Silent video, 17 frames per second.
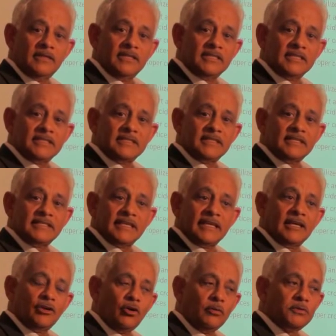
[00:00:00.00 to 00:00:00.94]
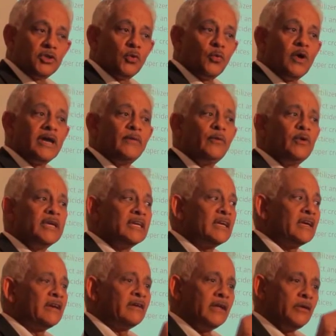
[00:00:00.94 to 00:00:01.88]
This is the second option where
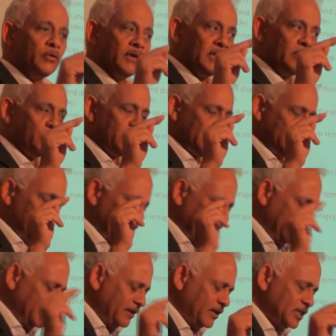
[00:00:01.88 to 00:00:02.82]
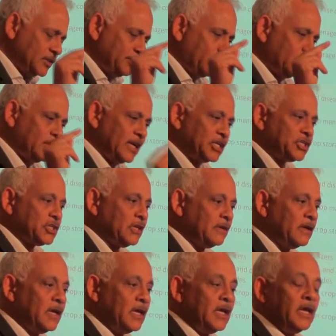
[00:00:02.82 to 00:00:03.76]
we, where we, we can increase
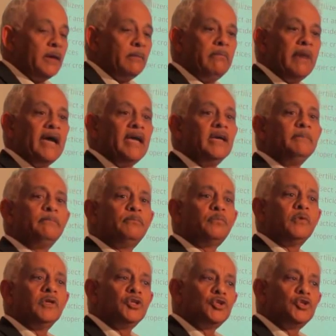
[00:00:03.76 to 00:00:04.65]
production by in,